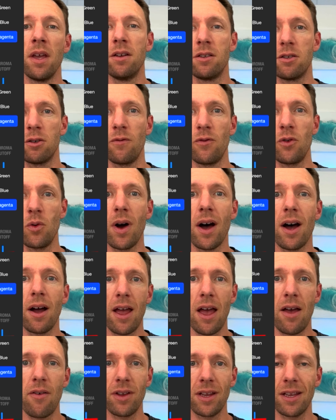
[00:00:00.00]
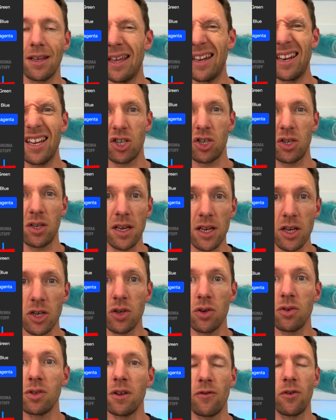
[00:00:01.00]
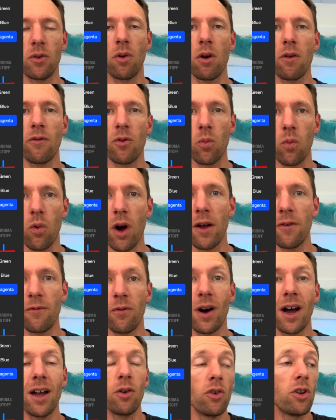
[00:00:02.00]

So if you are having connection issues, if you're over Wi-Fi,